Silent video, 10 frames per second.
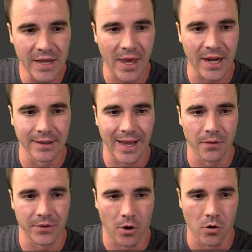And that
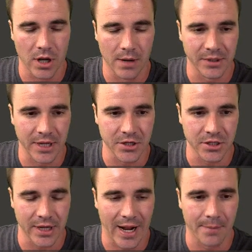allowed the whole
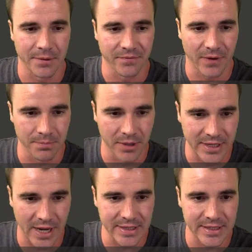combination that happened. If I
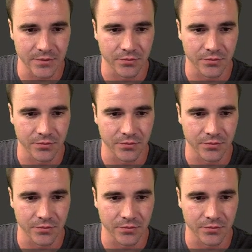play knight